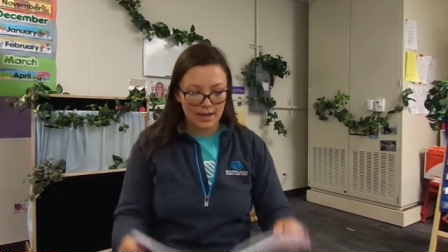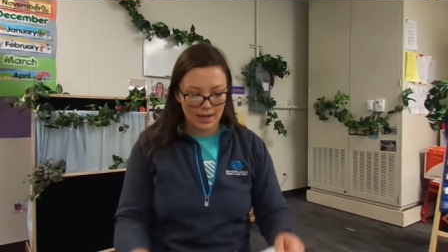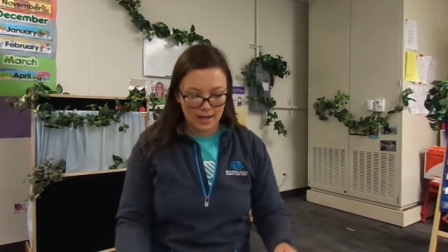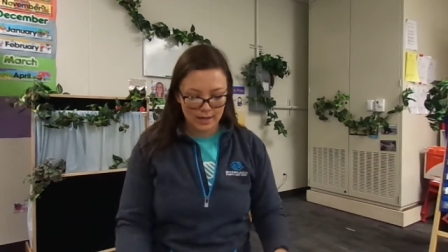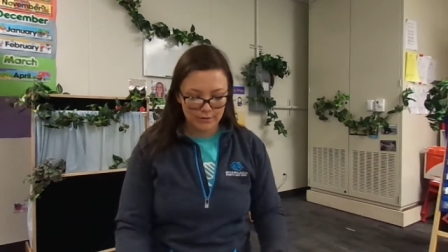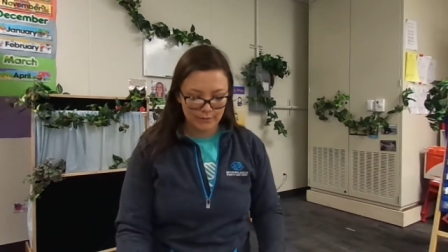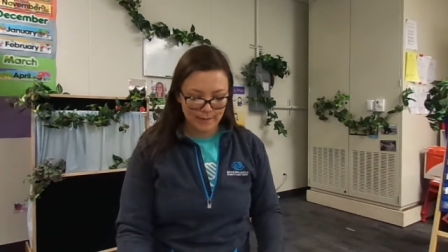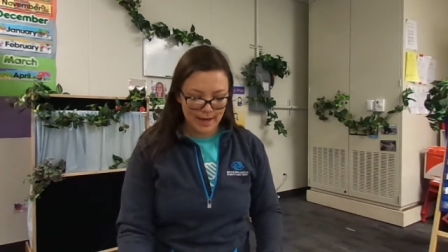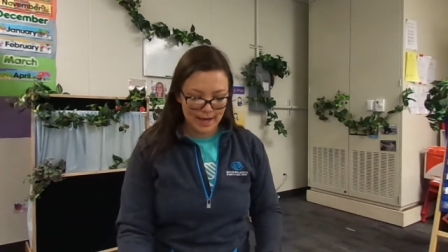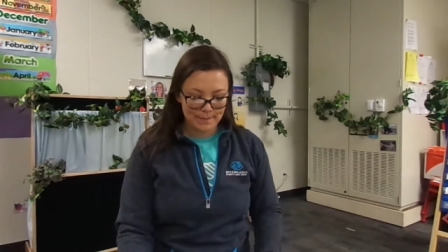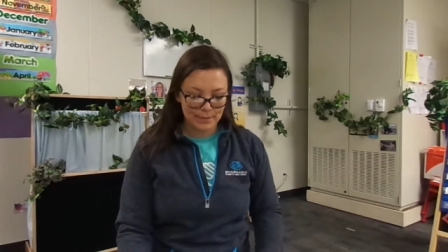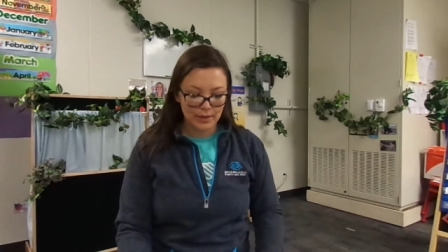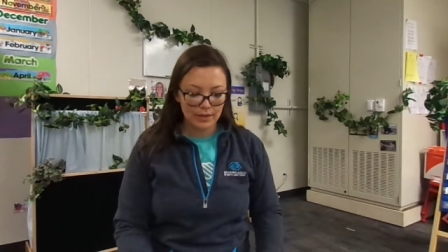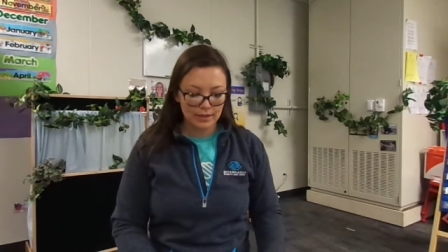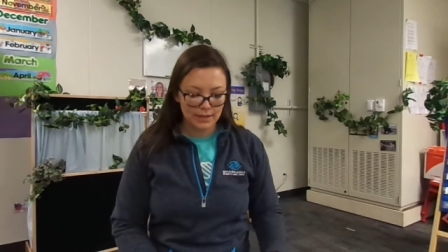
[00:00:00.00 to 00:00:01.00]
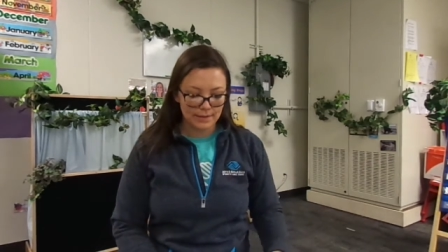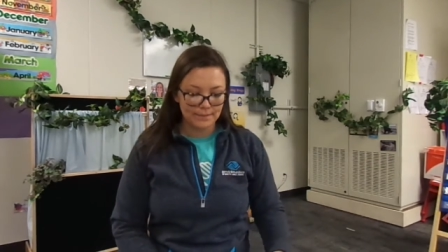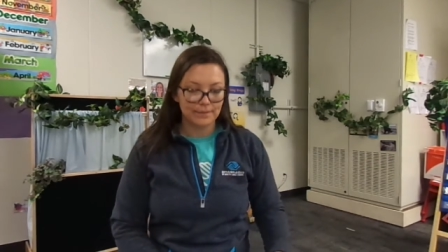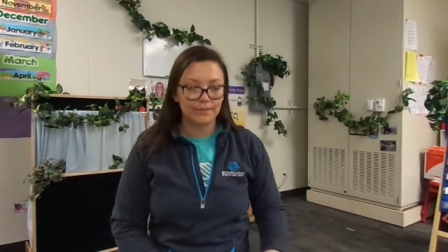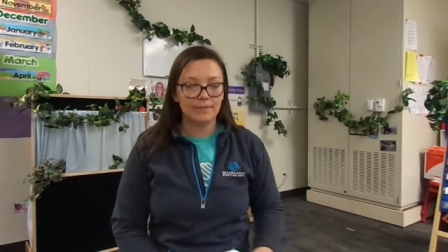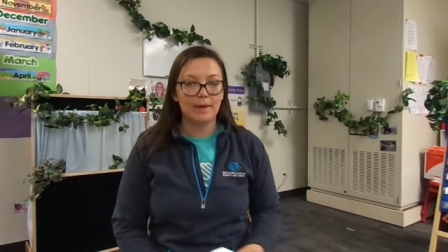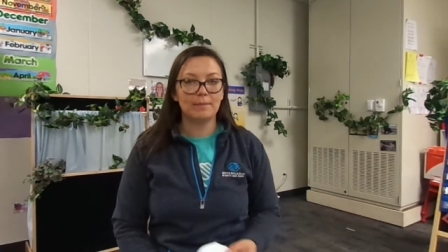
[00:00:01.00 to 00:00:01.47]
of my book.
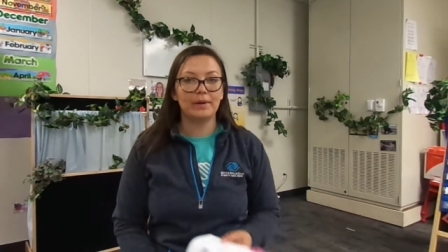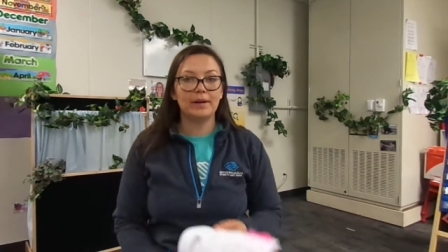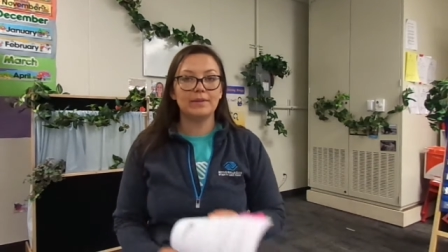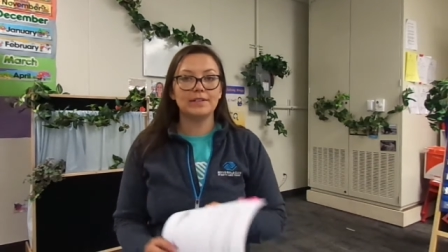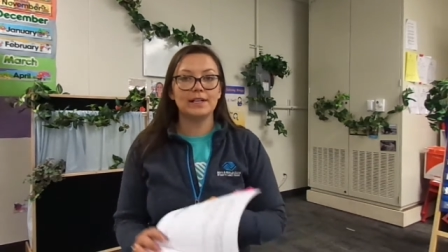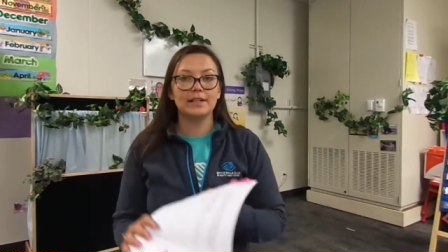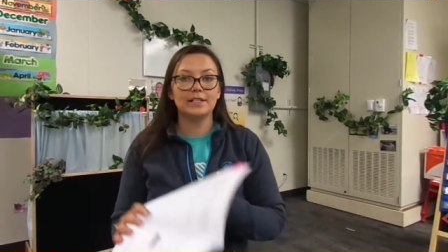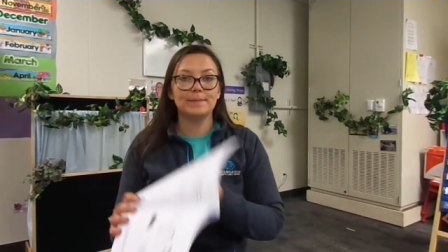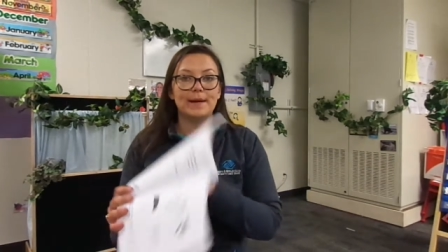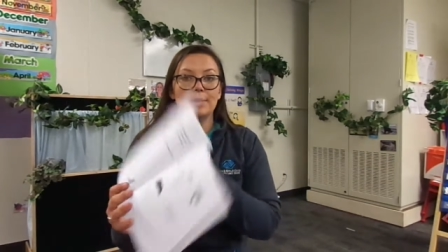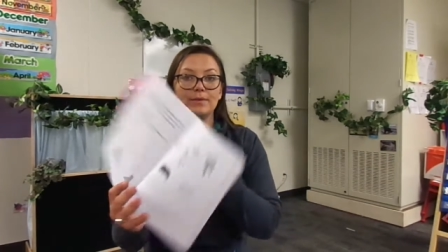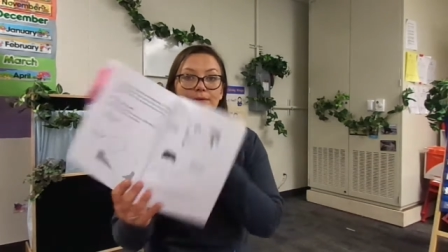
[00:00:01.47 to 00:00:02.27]
Remember how we talked about